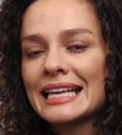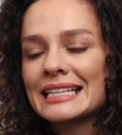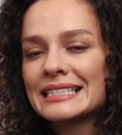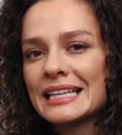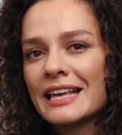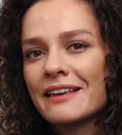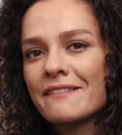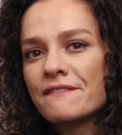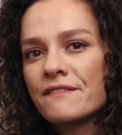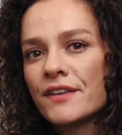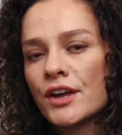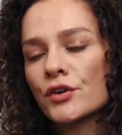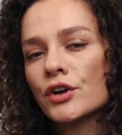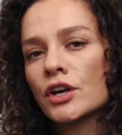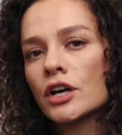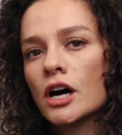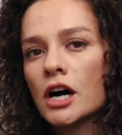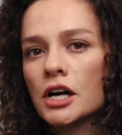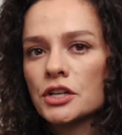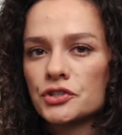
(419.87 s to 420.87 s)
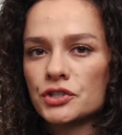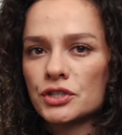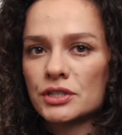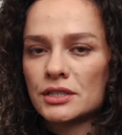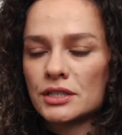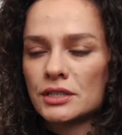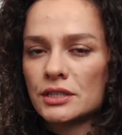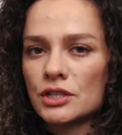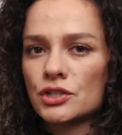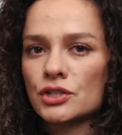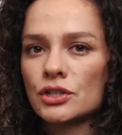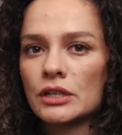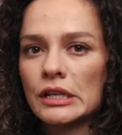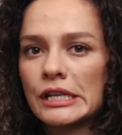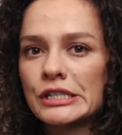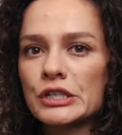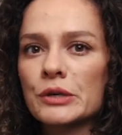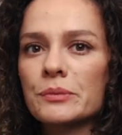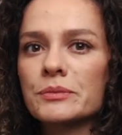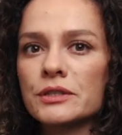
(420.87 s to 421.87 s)
is a very conscious decision
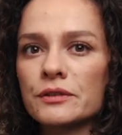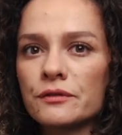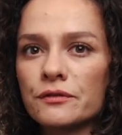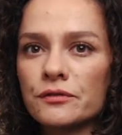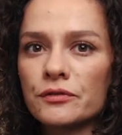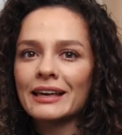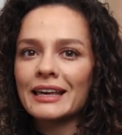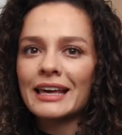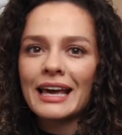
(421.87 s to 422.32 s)
in terms of